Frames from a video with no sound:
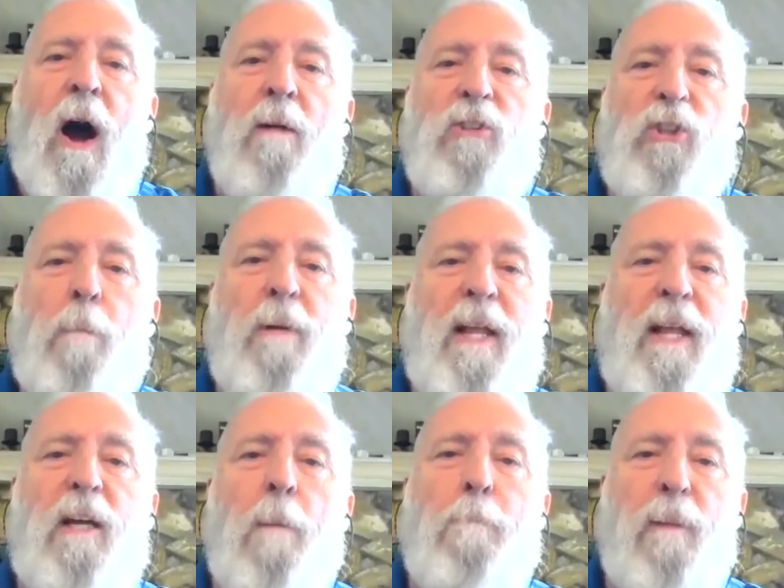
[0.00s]
somebody
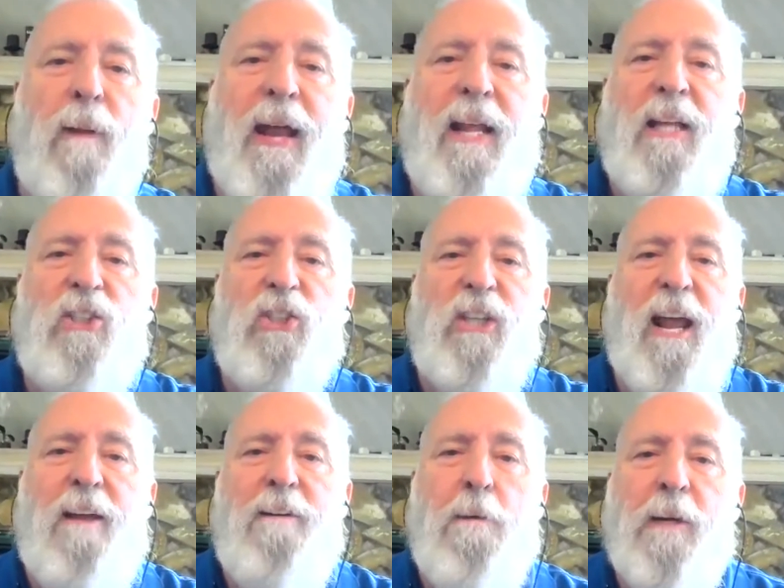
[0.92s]
complaining,
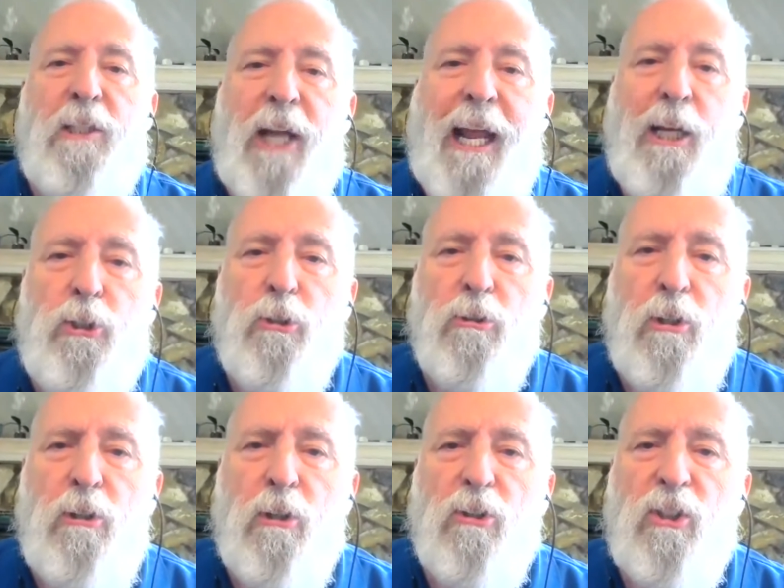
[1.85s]
saying you're a danger
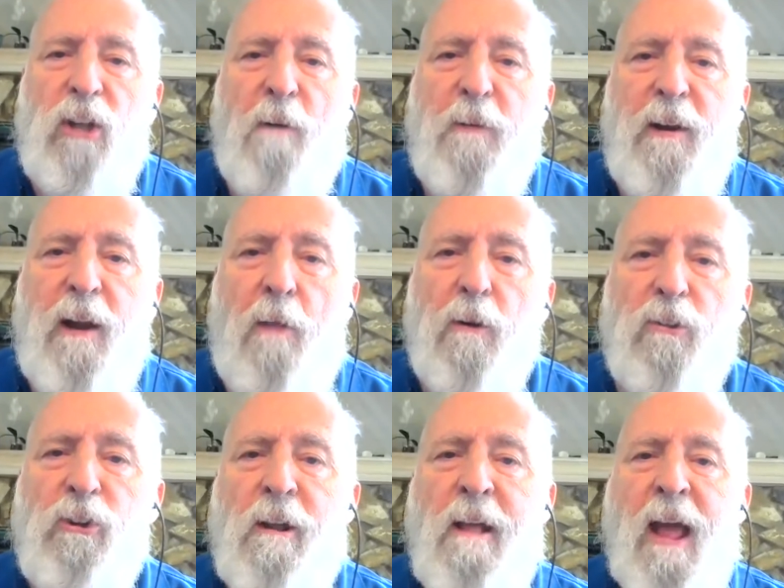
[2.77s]
to yourself and others,